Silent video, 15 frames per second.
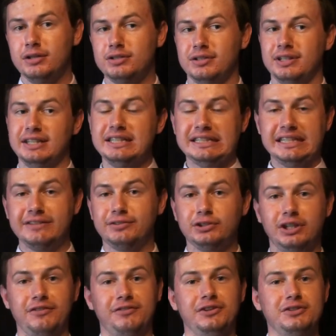So it is
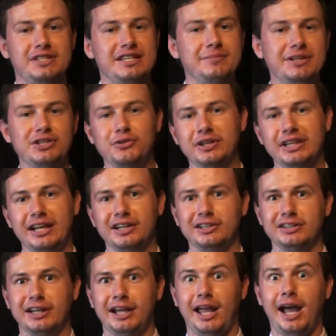difficult. If you see me doing that and you're
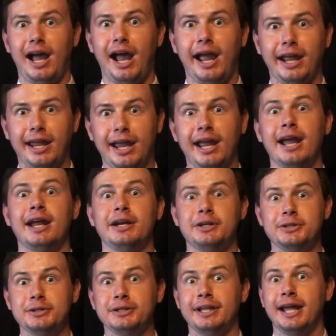like, I can't
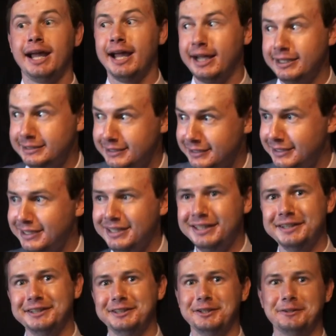do that,
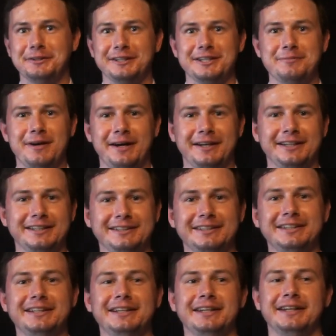don't worry about it.
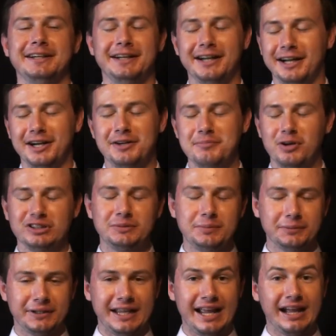Uh, most
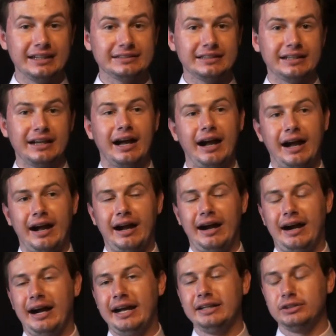people can't.
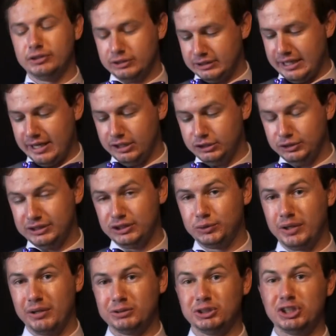I learned how to do this
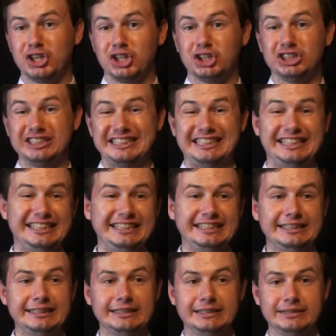when I was
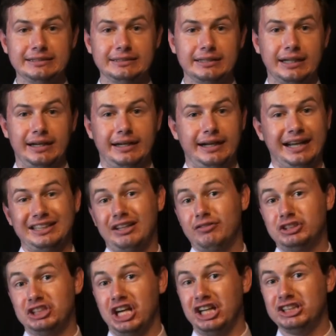13. Uh, I love a
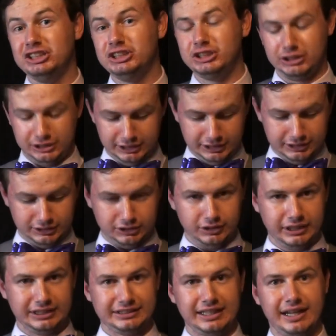challenge, and so
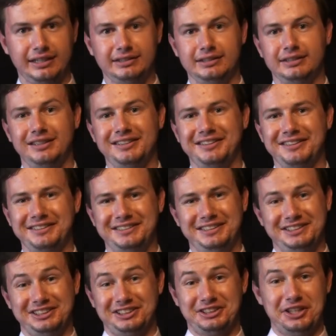I decided to, to
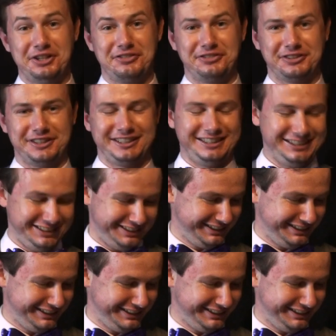just go for it.